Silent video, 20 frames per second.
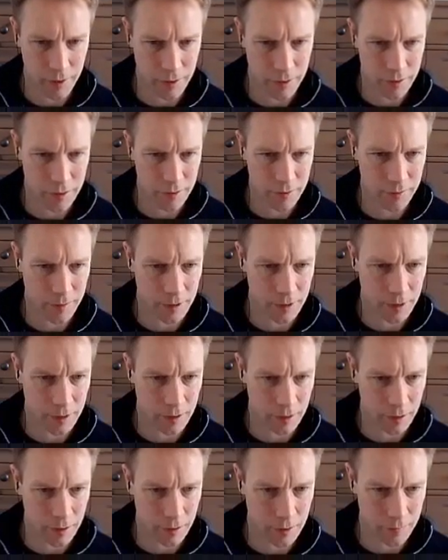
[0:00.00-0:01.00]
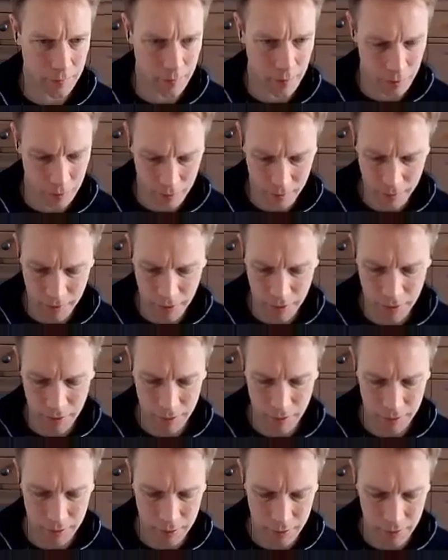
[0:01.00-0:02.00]
it's just making our life more
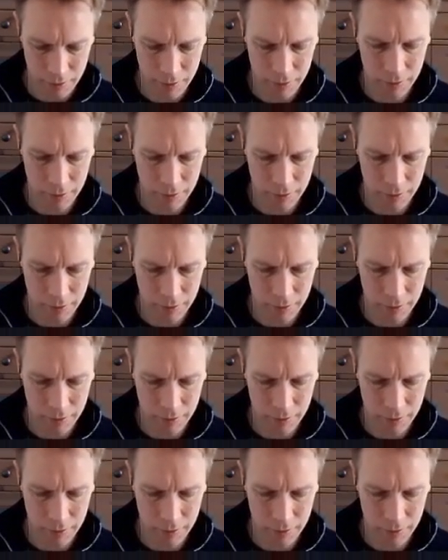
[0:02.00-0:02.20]
complicated.